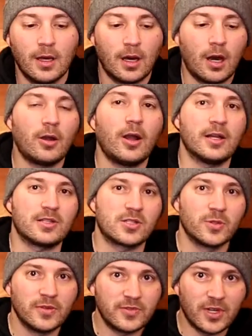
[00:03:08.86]
Alright,
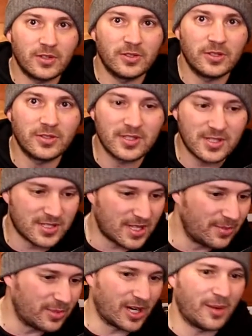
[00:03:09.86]
so we've done a little
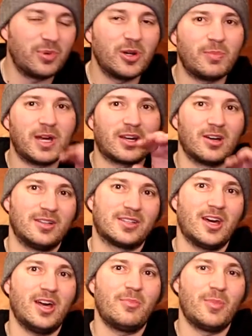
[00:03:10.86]
disassembly, and I put it back on to
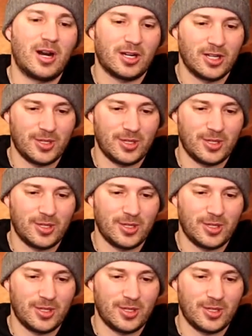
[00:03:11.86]
kind of mock